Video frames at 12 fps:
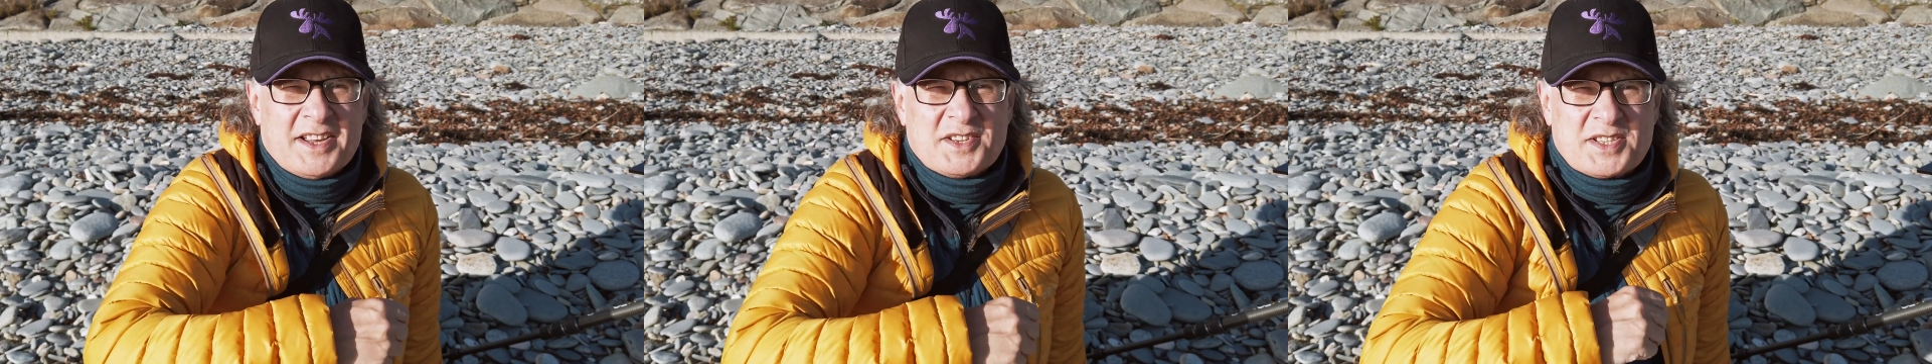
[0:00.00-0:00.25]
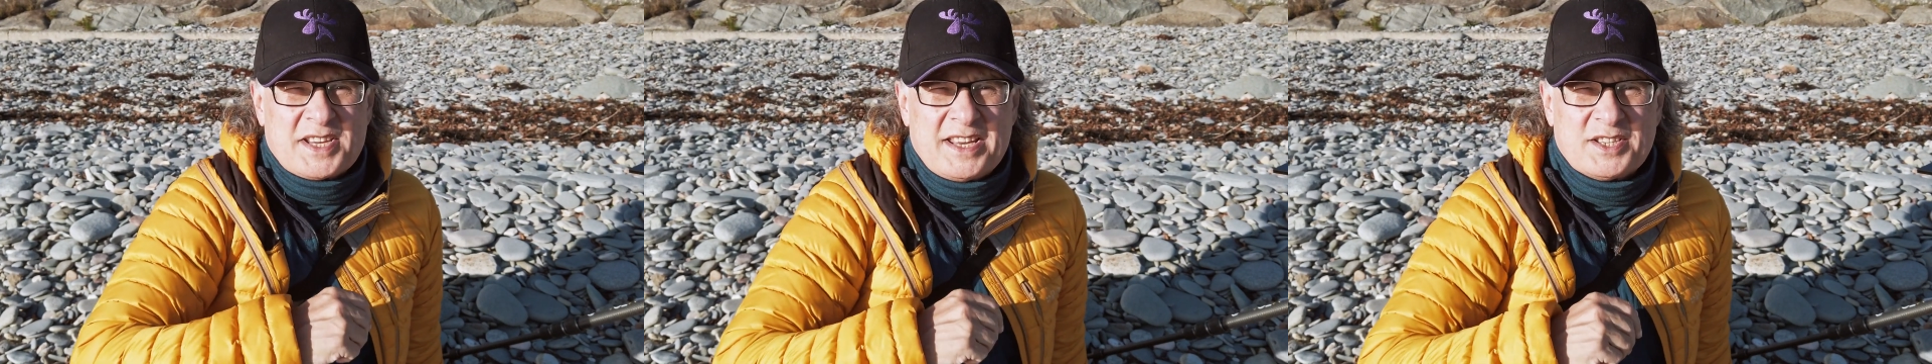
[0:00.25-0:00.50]

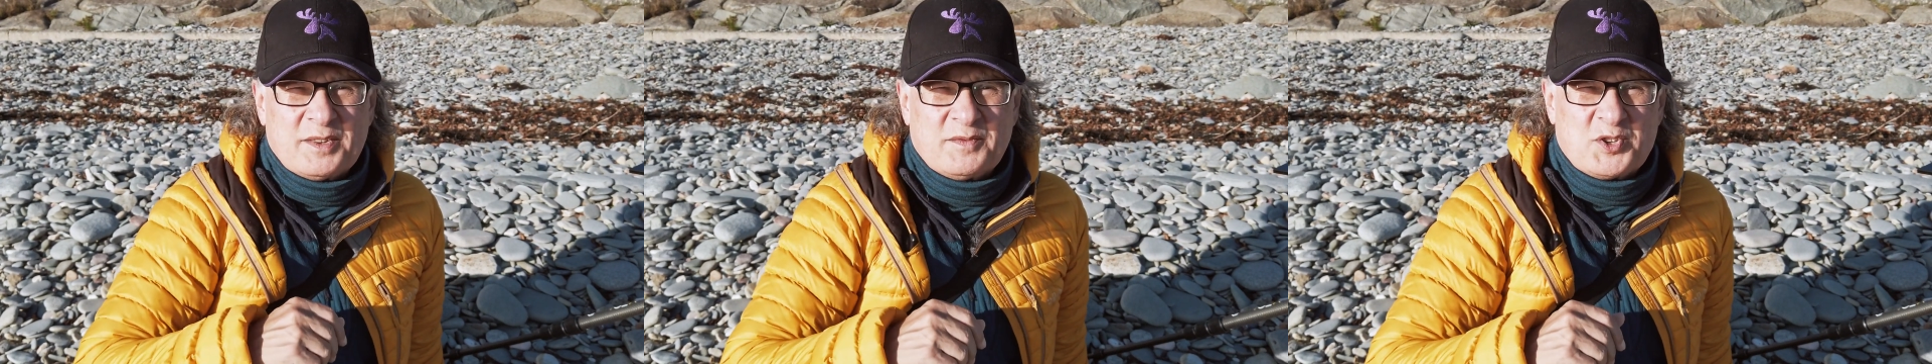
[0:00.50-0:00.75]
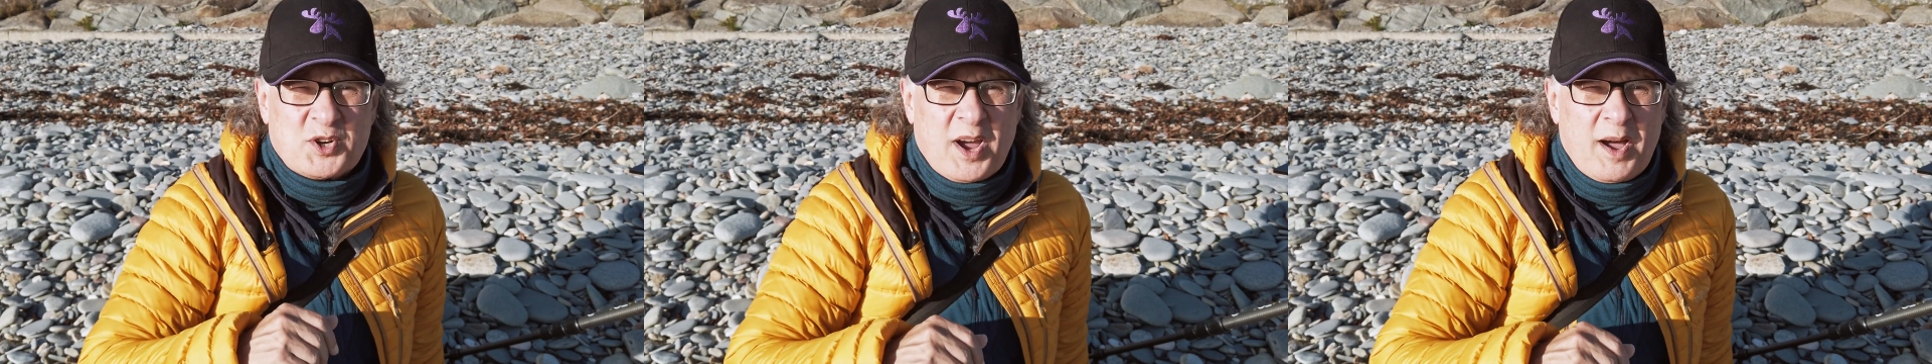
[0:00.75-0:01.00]
sense
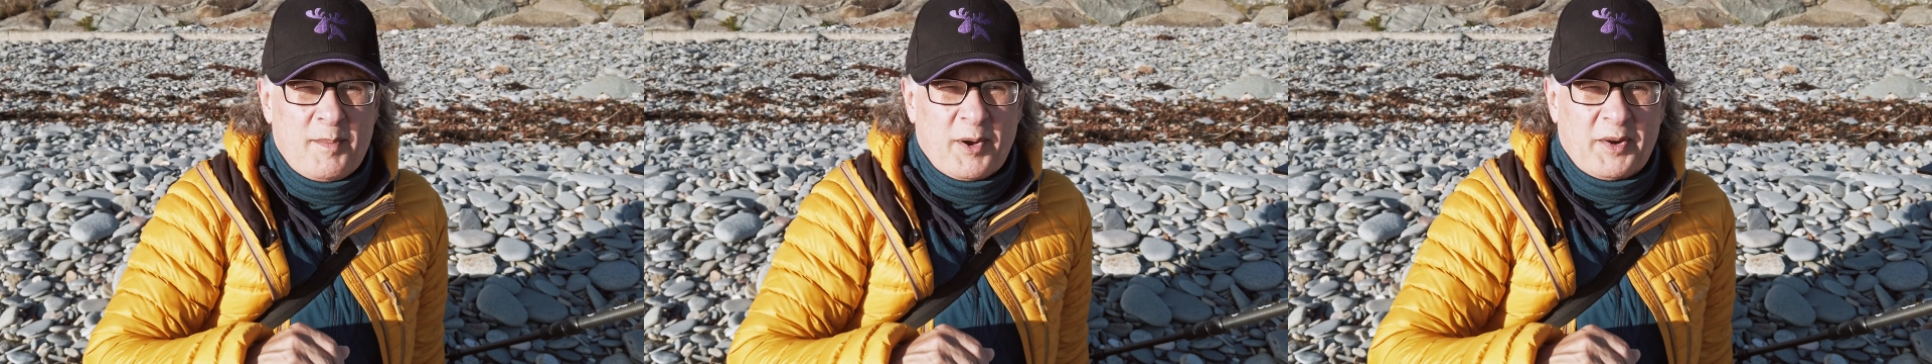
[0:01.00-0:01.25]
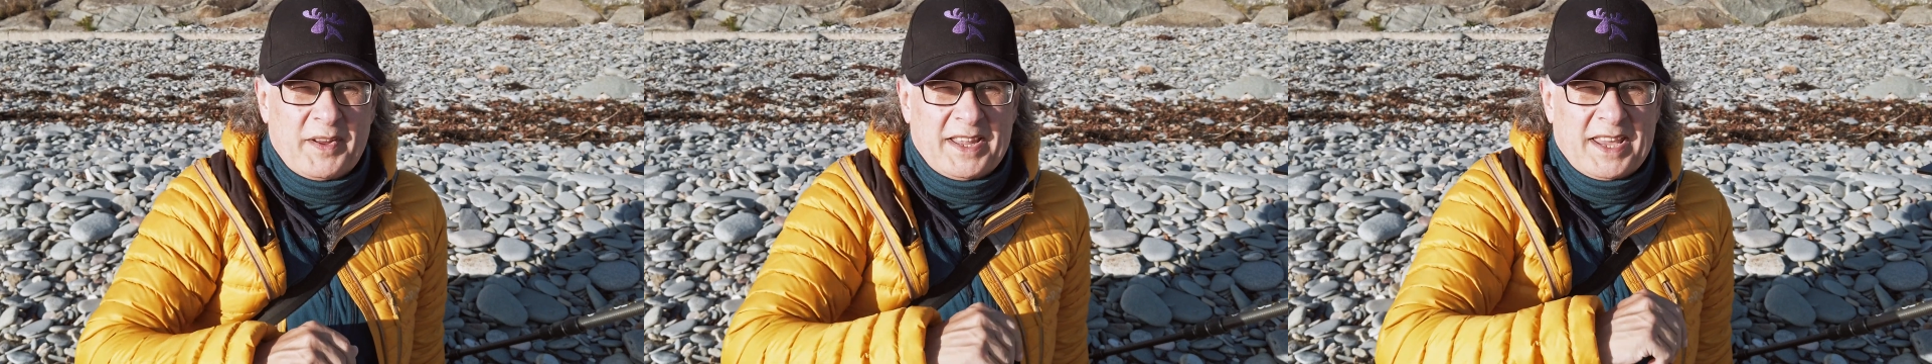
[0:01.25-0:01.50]
of
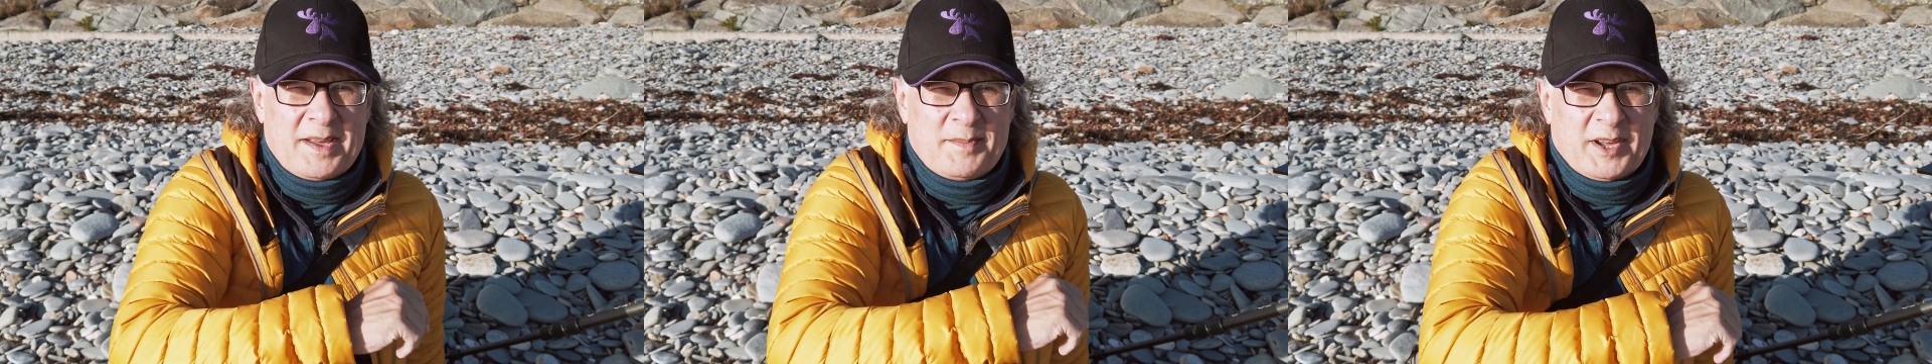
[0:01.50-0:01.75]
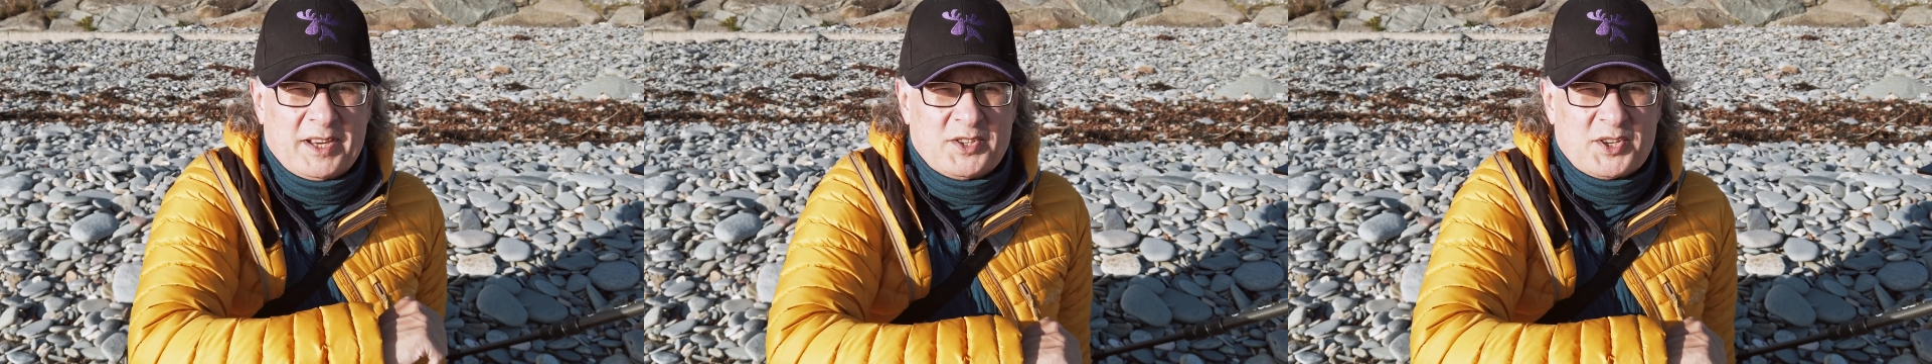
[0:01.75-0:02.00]
drama in the
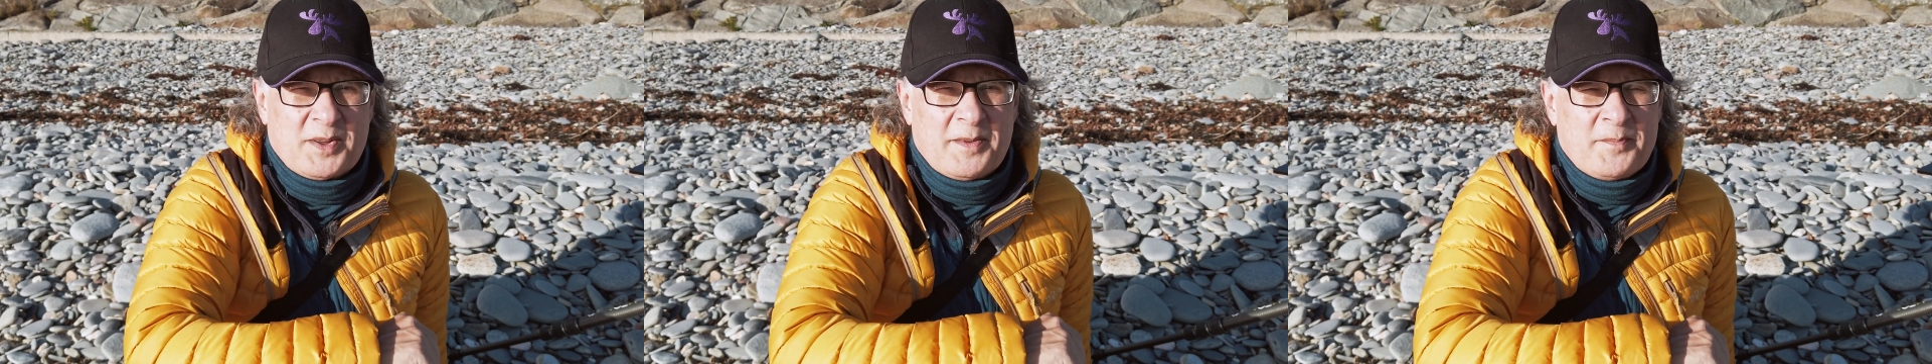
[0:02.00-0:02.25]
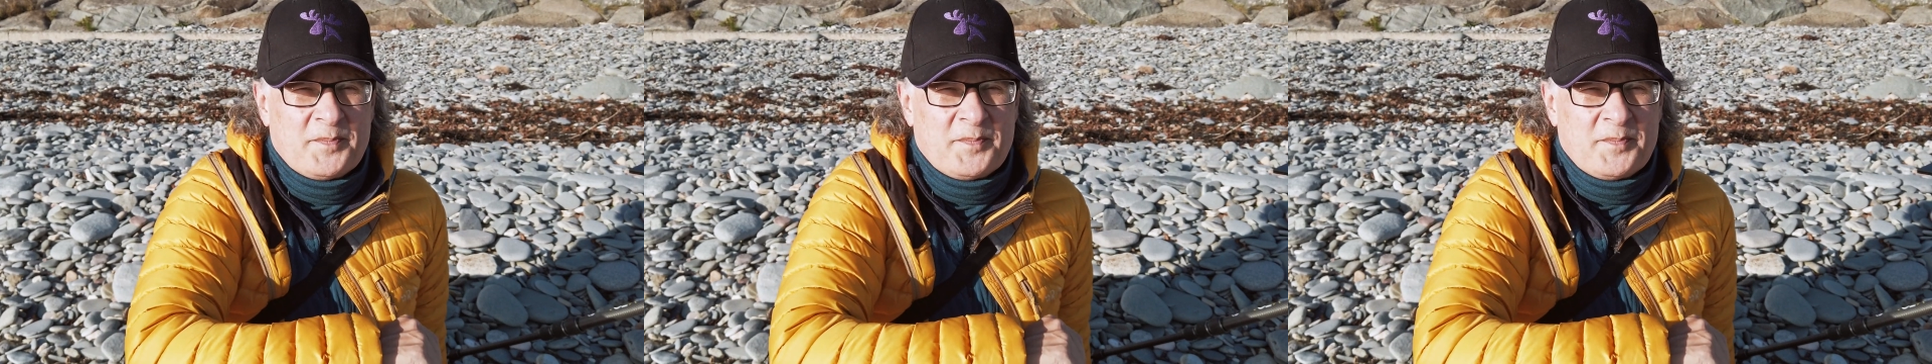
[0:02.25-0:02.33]
image.